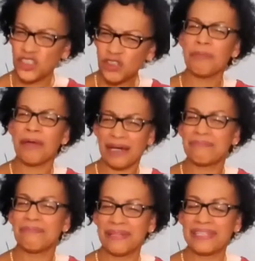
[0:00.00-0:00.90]
was a
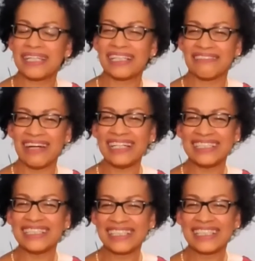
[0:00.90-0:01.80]
Superman, basically,
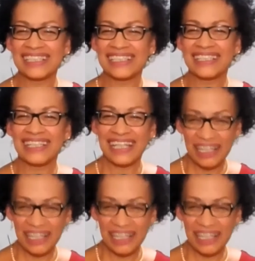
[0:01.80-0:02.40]
right? He